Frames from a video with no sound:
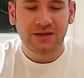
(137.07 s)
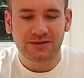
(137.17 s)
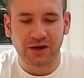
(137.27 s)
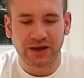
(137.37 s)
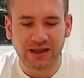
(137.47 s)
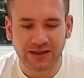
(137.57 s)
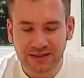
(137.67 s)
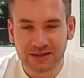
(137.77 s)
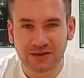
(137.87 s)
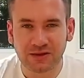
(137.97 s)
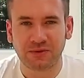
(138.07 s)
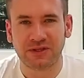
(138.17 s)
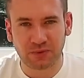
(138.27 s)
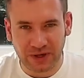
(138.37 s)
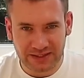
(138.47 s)
So again, this is another one
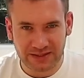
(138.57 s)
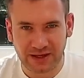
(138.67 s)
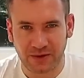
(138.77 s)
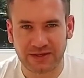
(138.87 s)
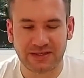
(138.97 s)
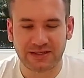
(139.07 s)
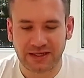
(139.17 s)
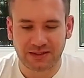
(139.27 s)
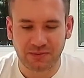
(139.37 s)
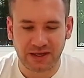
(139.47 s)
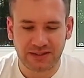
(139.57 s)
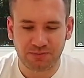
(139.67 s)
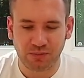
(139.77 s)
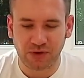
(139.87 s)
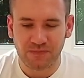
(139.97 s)
that's waiting to go into the
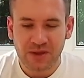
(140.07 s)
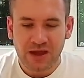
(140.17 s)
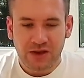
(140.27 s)
database, but